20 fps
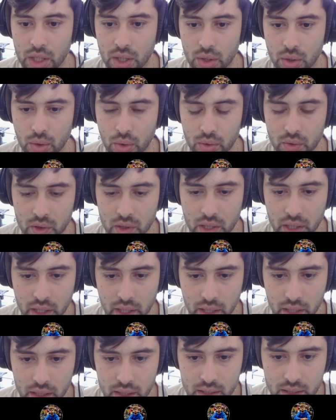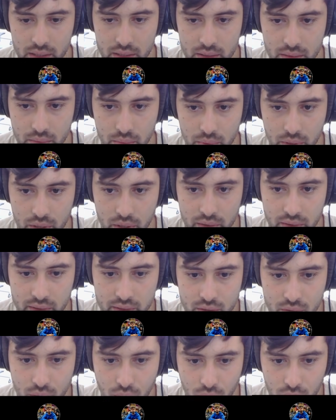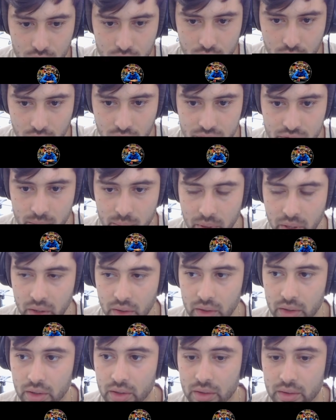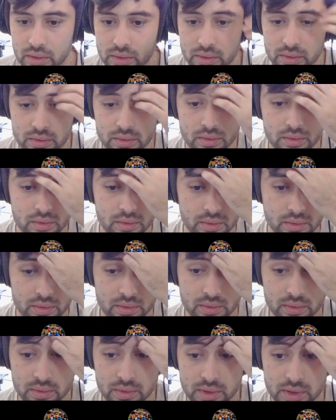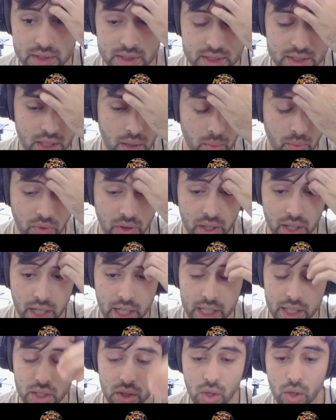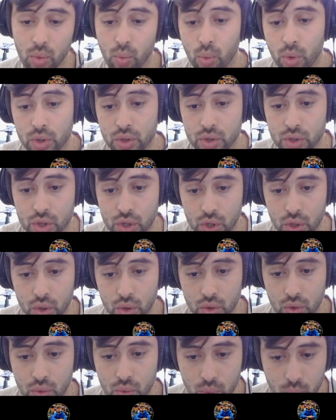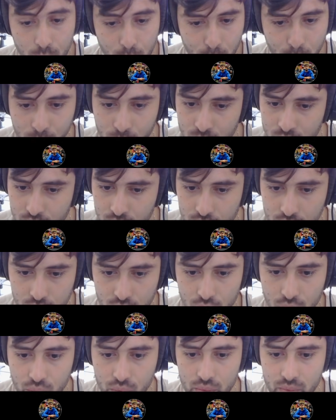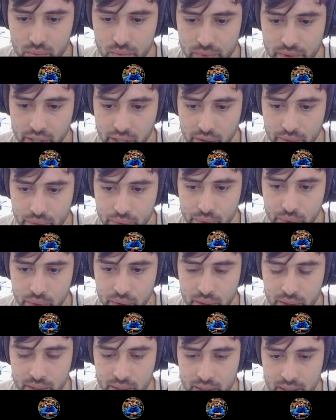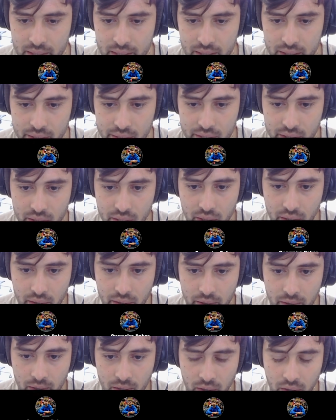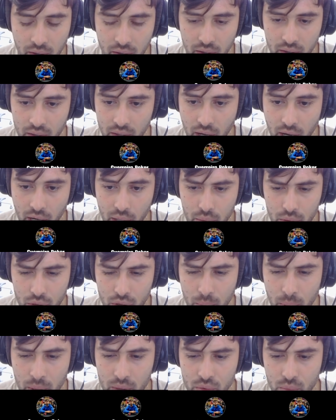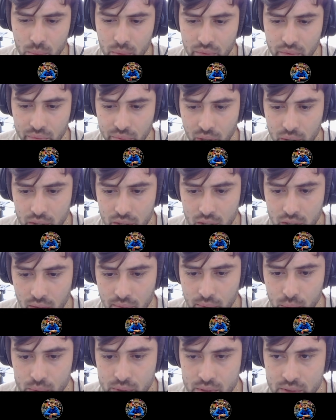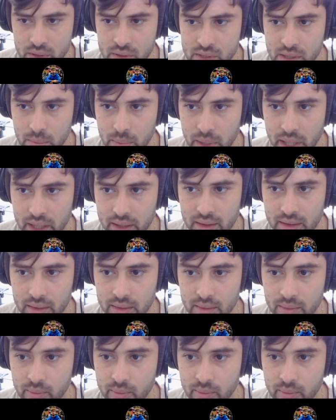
Okay, we got a cold call from here, something I don't want you to do ever. Here I recommend to be very careful with the c-bet,